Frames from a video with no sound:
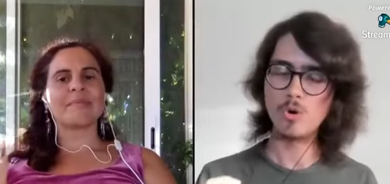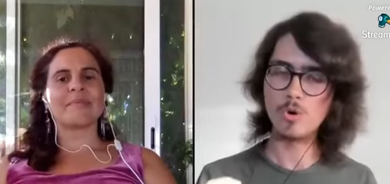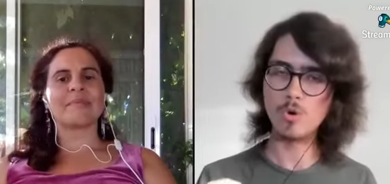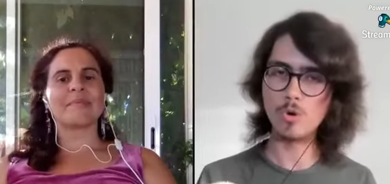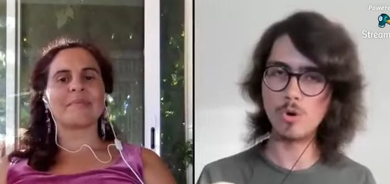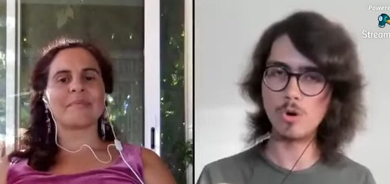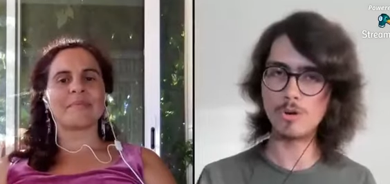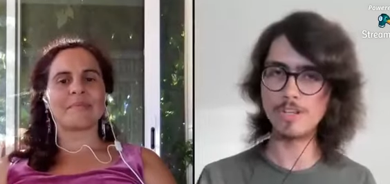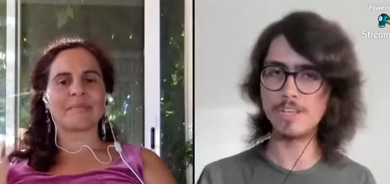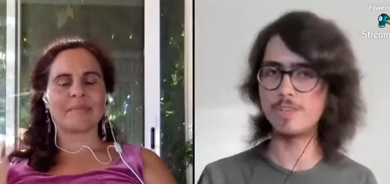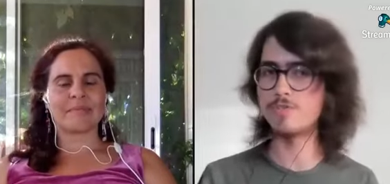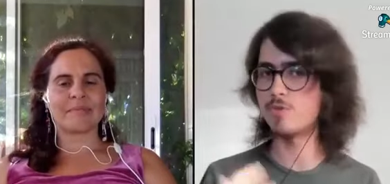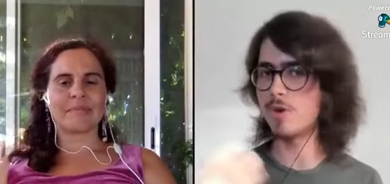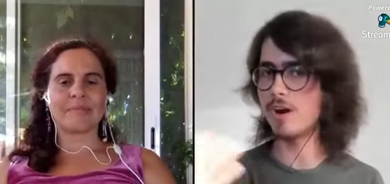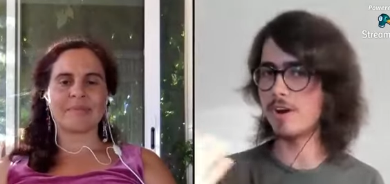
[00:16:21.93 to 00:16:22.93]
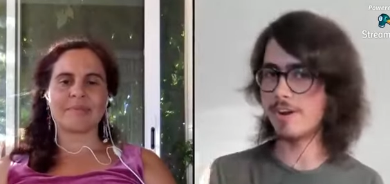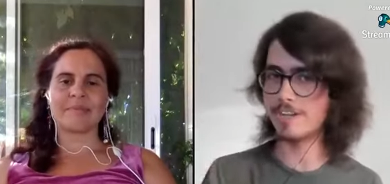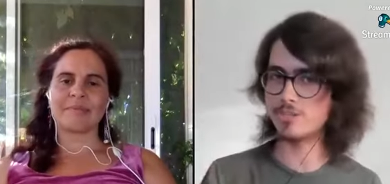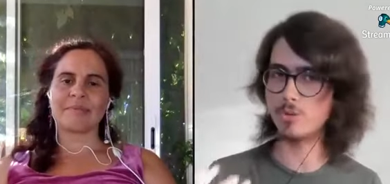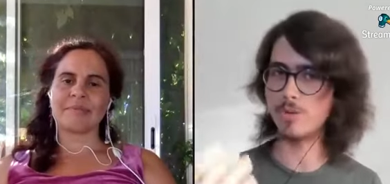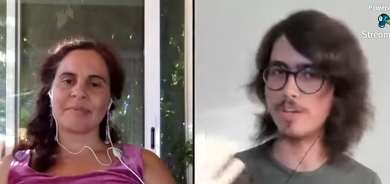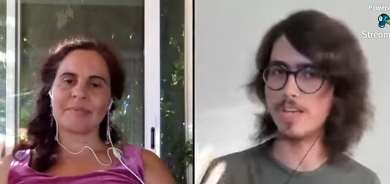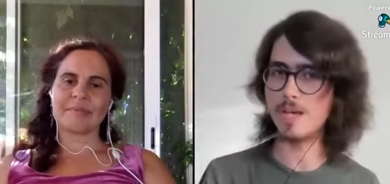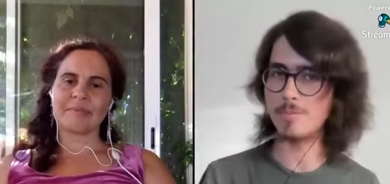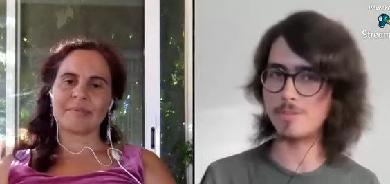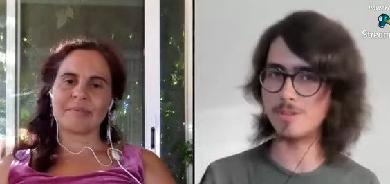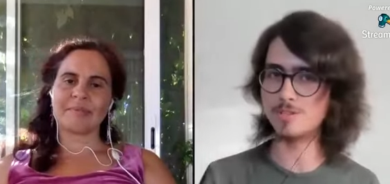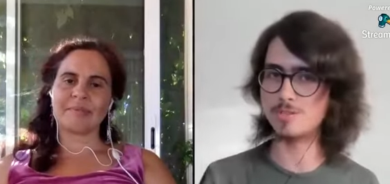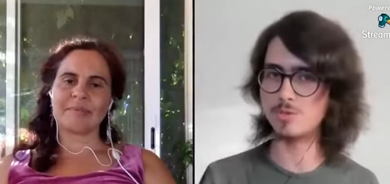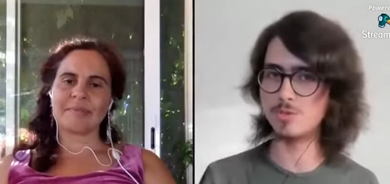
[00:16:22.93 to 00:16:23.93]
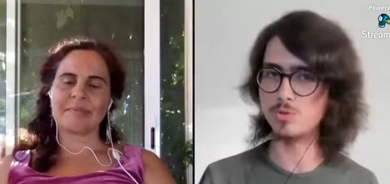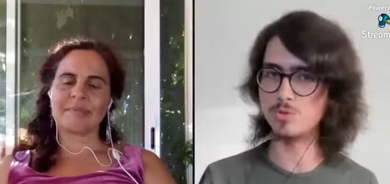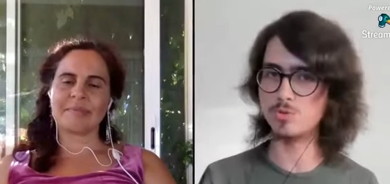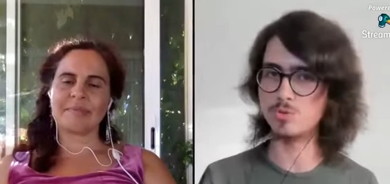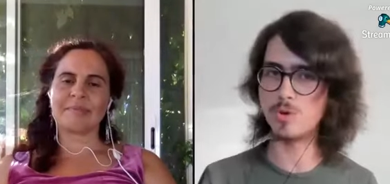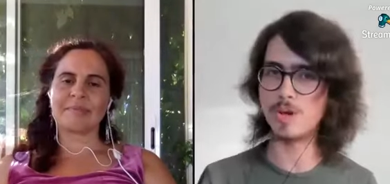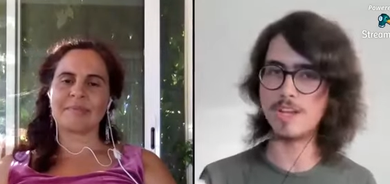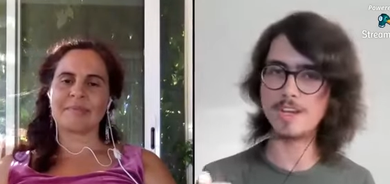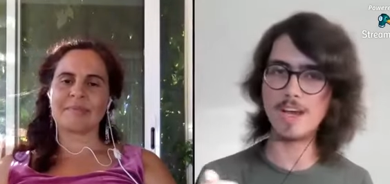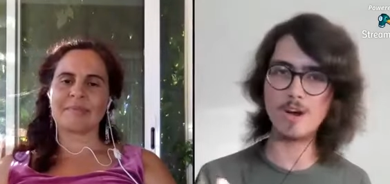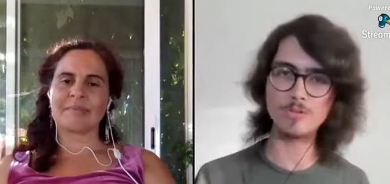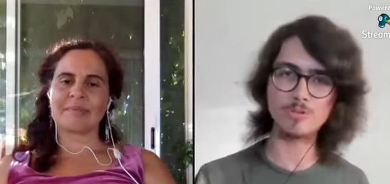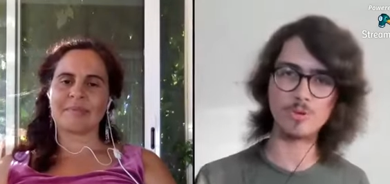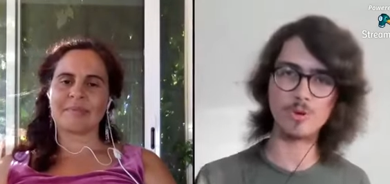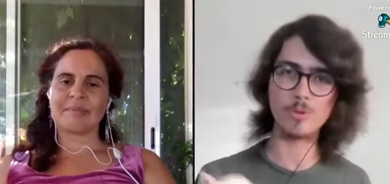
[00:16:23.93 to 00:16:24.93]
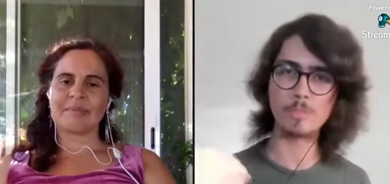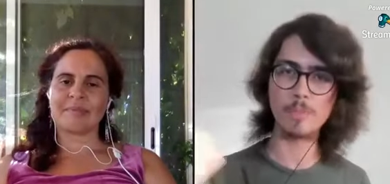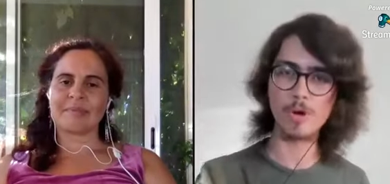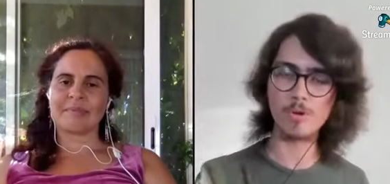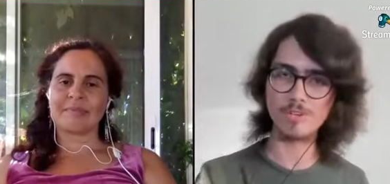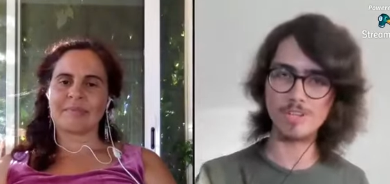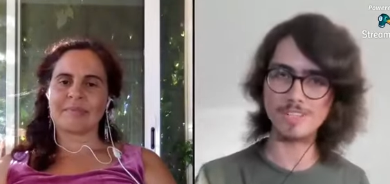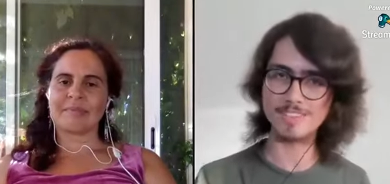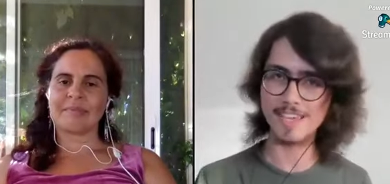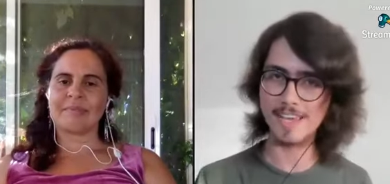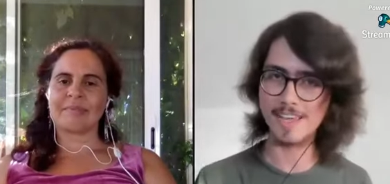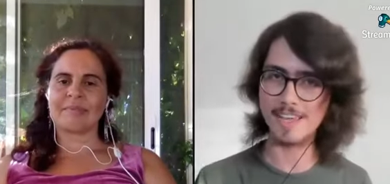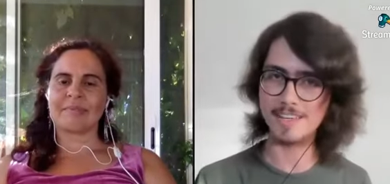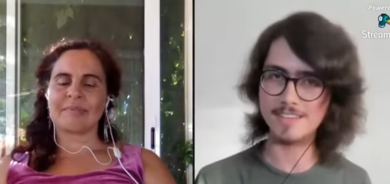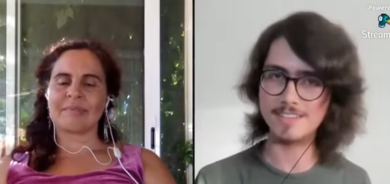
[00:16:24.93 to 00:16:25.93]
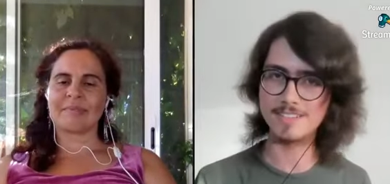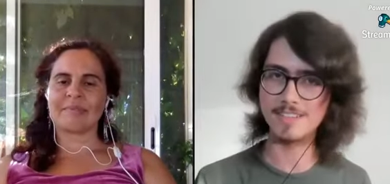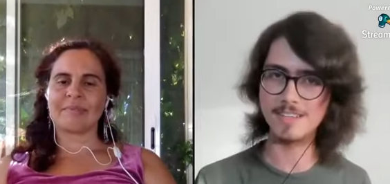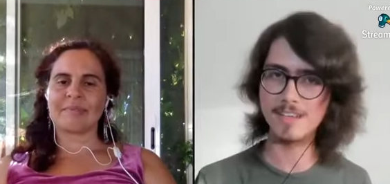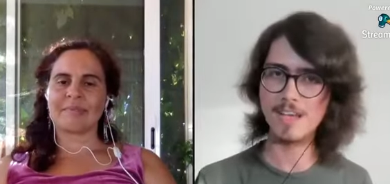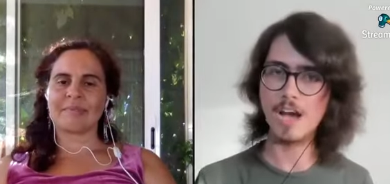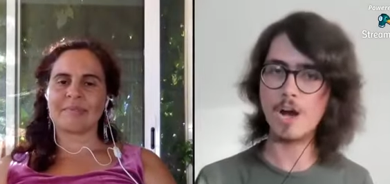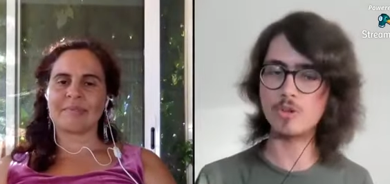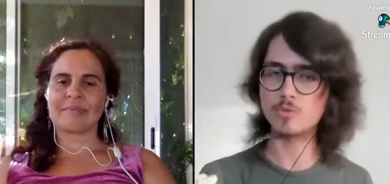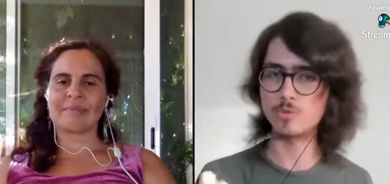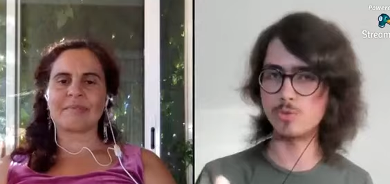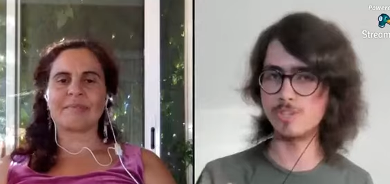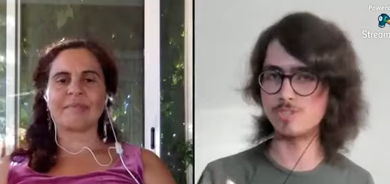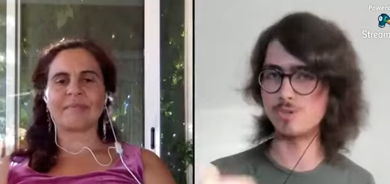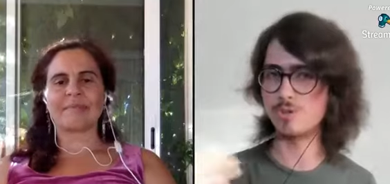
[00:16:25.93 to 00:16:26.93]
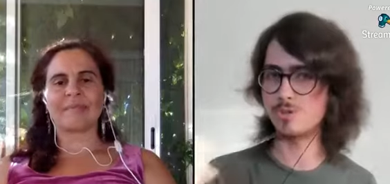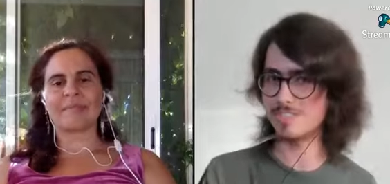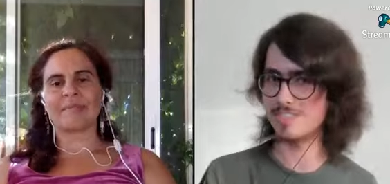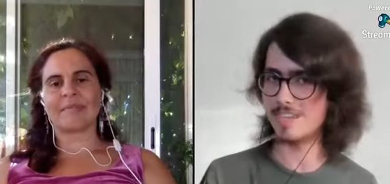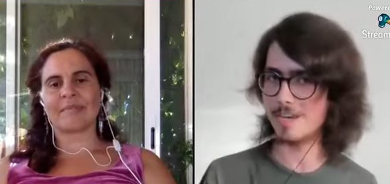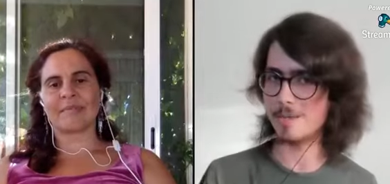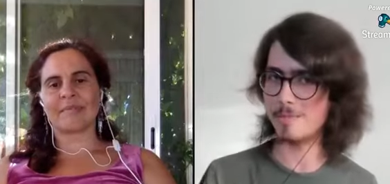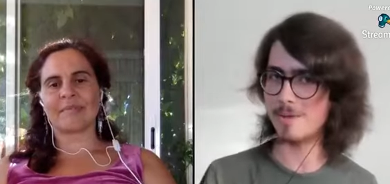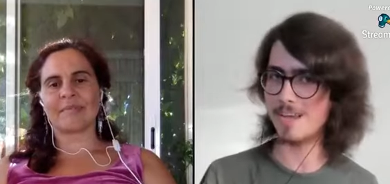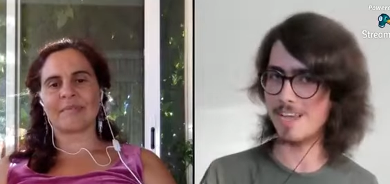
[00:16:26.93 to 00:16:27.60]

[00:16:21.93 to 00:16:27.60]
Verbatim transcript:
Speaker 1: or if you are actually able to drain out your opponent and out-resource them.